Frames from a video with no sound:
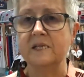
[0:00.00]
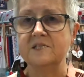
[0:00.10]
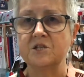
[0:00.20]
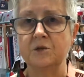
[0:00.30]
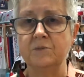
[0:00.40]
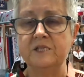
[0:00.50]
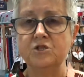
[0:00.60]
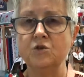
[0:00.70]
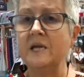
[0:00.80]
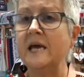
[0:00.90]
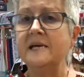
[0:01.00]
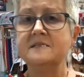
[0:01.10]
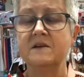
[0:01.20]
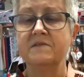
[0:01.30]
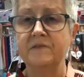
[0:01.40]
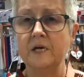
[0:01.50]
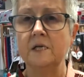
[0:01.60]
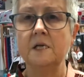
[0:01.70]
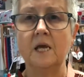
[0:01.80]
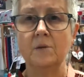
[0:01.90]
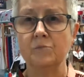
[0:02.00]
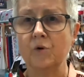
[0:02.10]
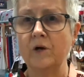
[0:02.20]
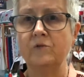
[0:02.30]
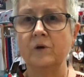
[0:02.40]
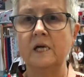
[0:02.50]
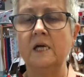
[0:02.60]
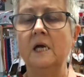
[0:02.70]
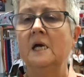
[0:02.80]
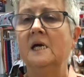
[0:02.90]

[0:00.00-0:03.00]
It's going to be 2 days of fun embroidery.